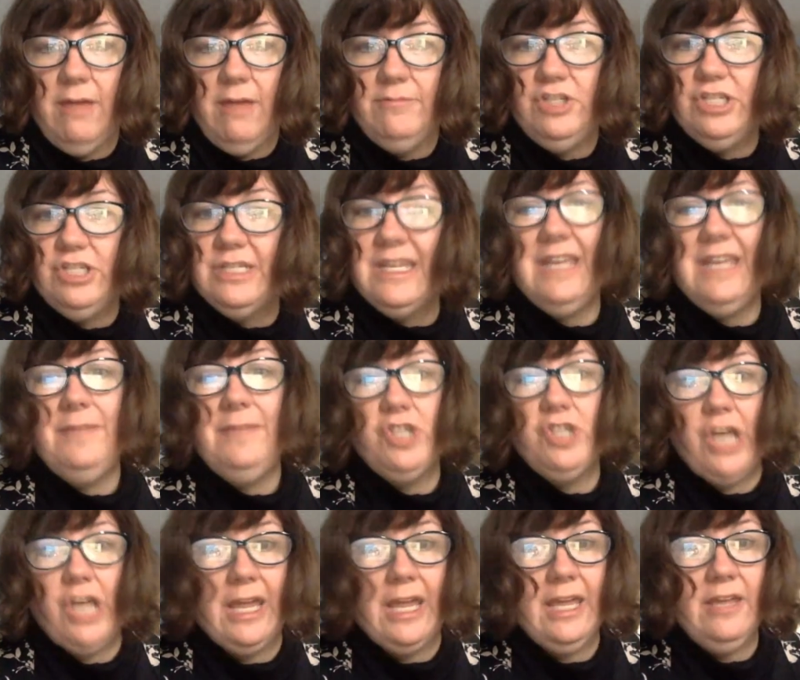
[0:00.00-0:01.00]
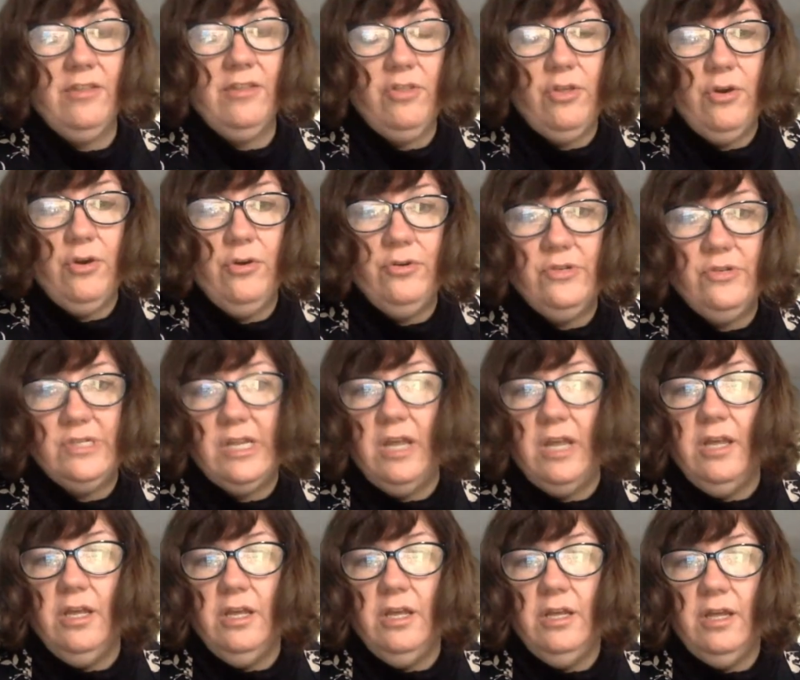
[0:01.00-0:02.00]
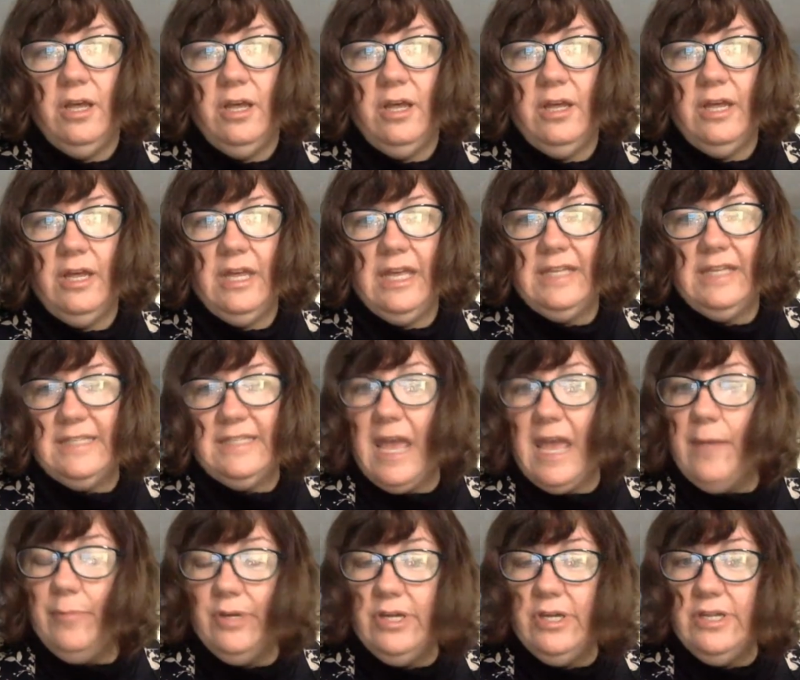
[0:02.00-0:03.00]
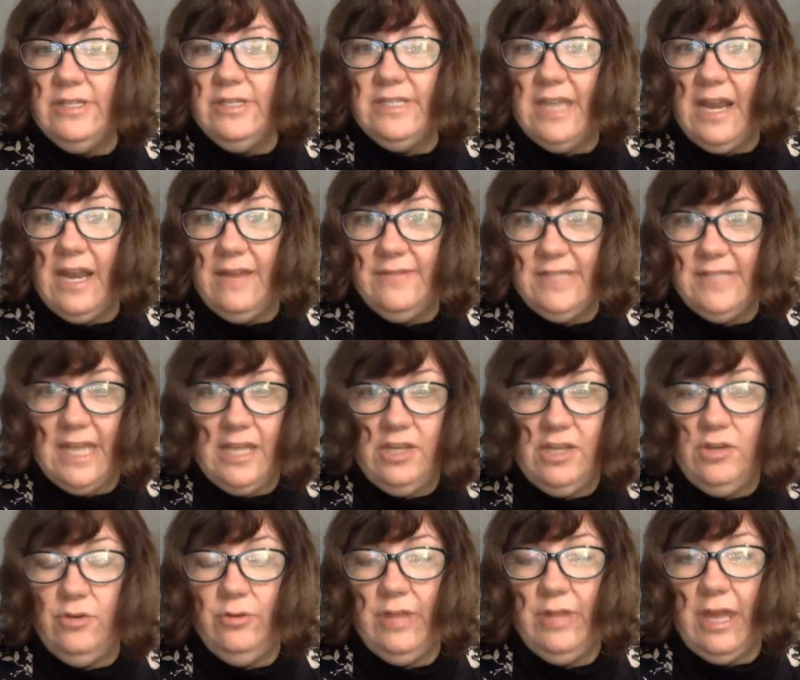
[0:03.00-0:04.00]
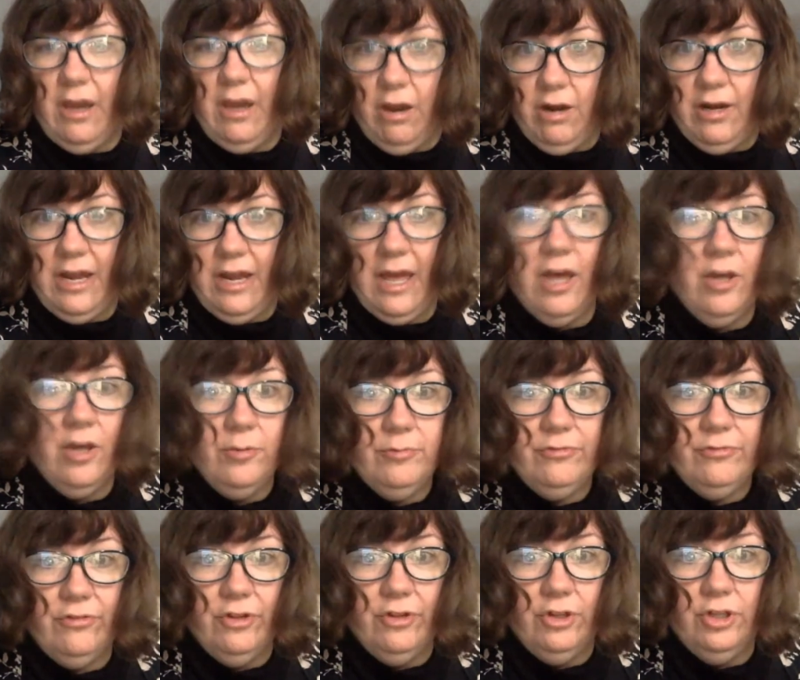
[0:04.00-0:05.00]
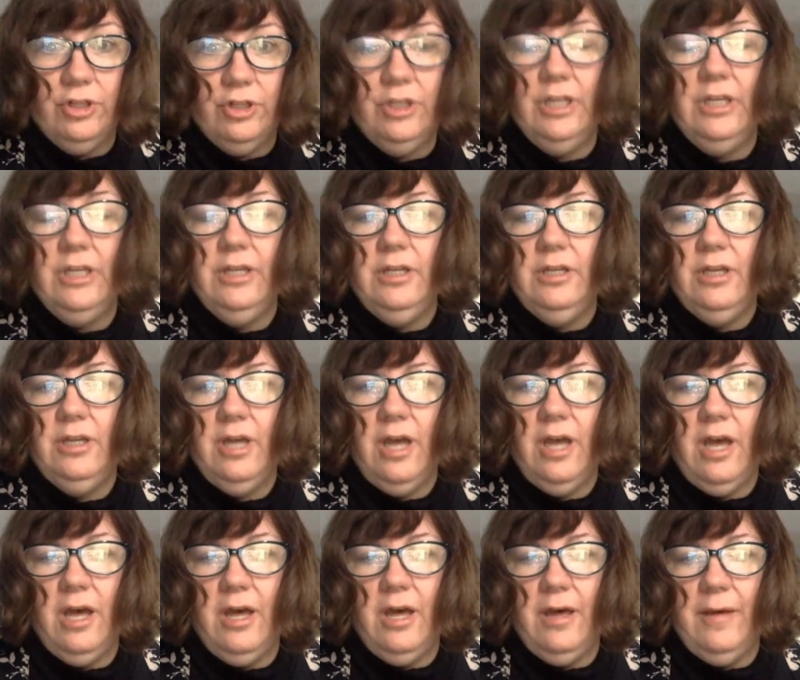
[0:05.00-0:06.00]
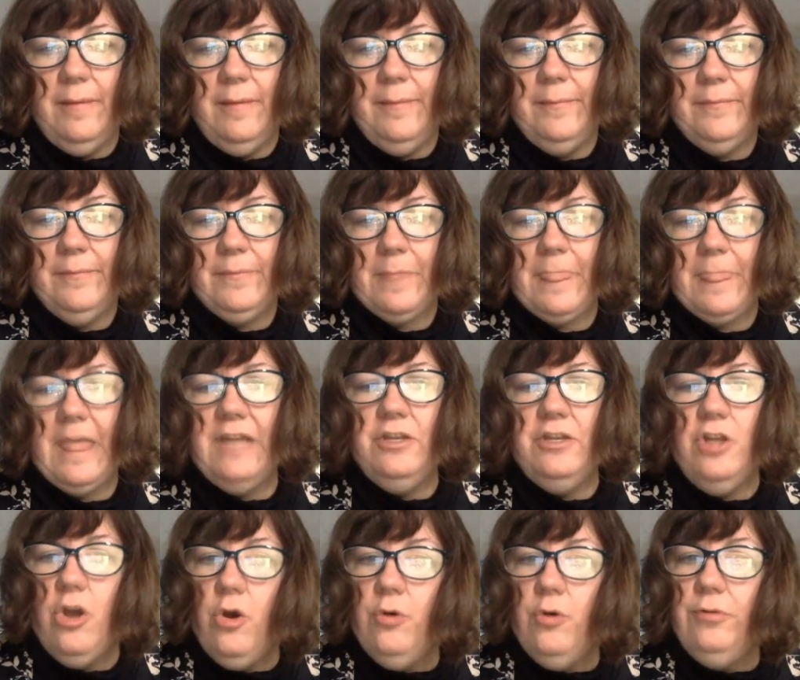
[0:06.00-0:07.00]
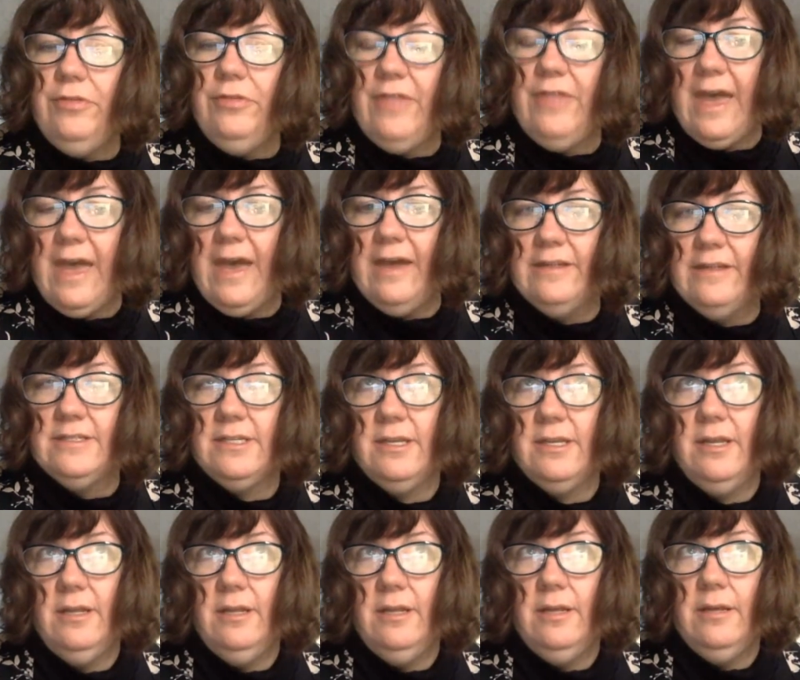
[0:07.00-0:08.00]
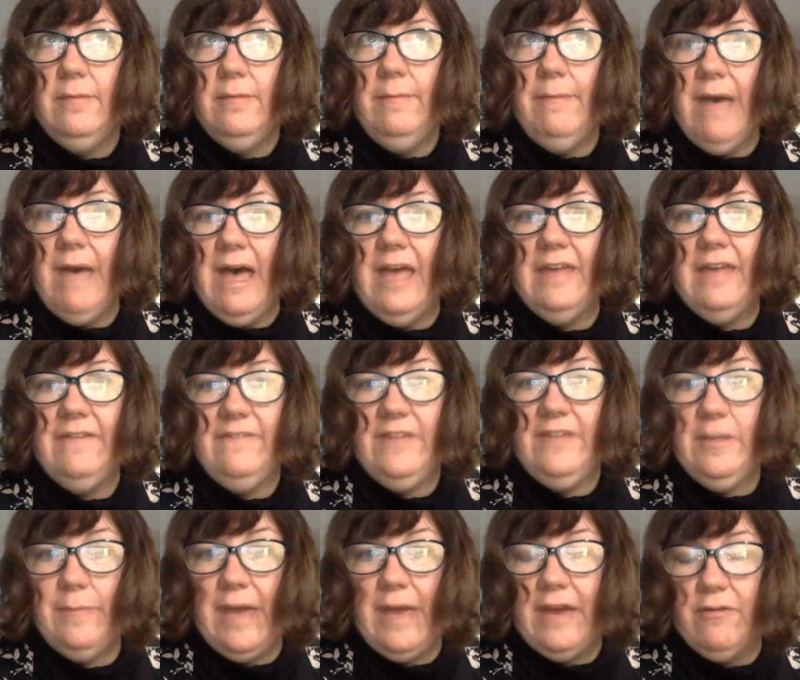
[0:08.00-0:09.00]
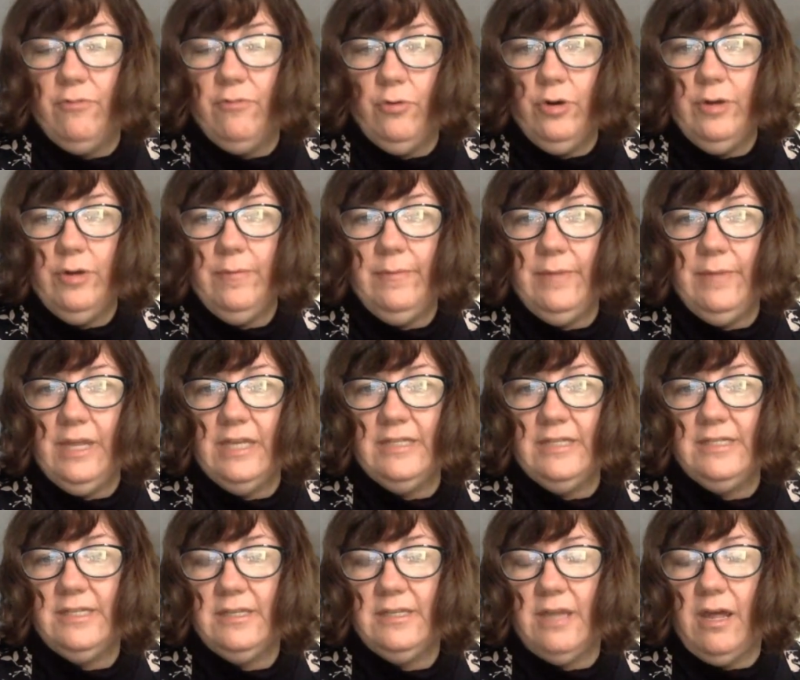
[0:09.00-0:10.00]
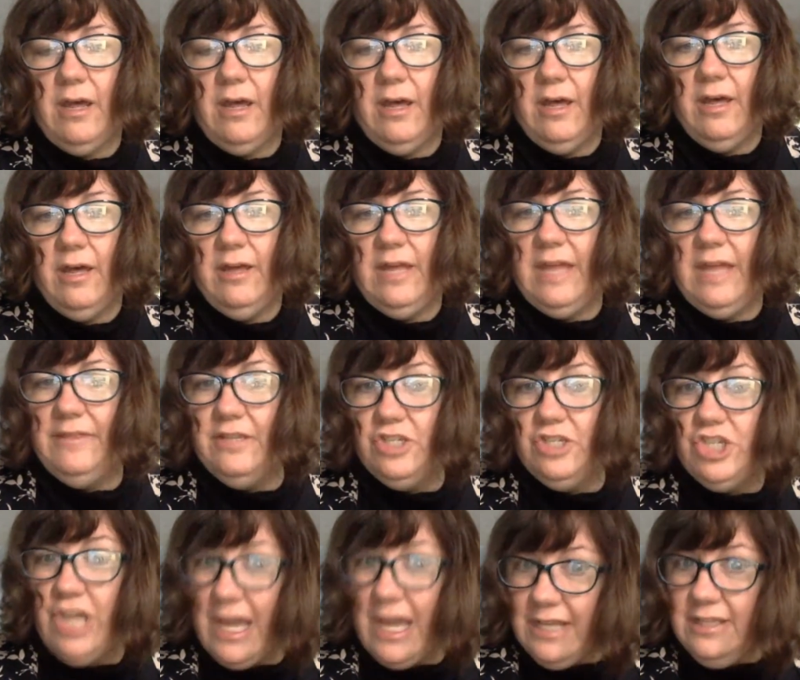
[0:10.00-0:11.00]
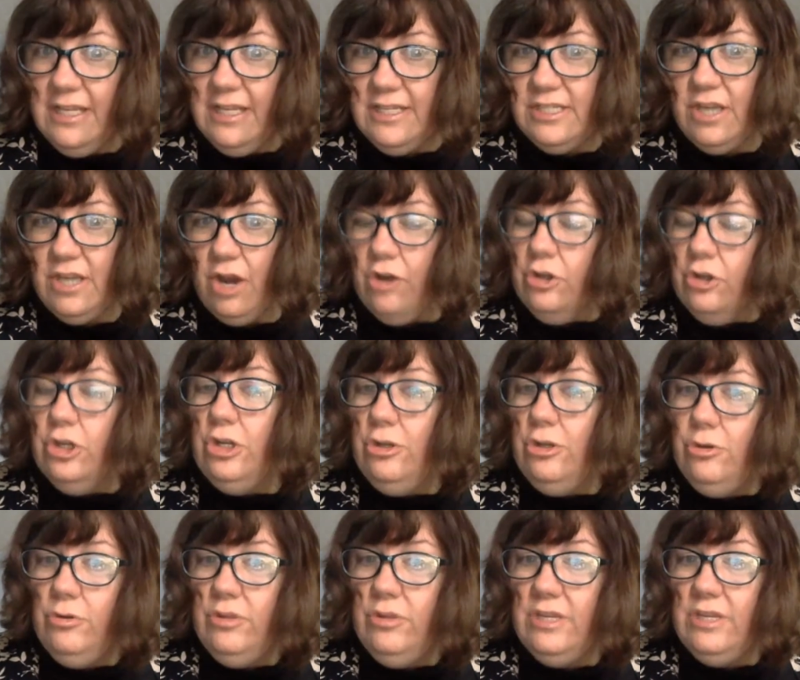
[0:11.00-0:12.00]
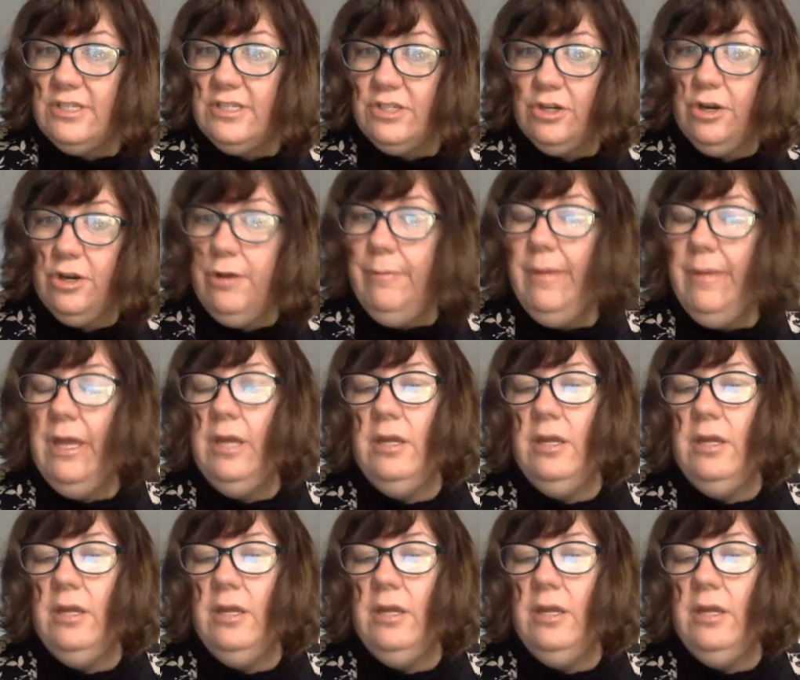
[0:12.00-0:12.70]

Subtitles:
Just keep checking those examples that I've sent you. They are helpful. And know that my feedback form is and the checklists are new this term.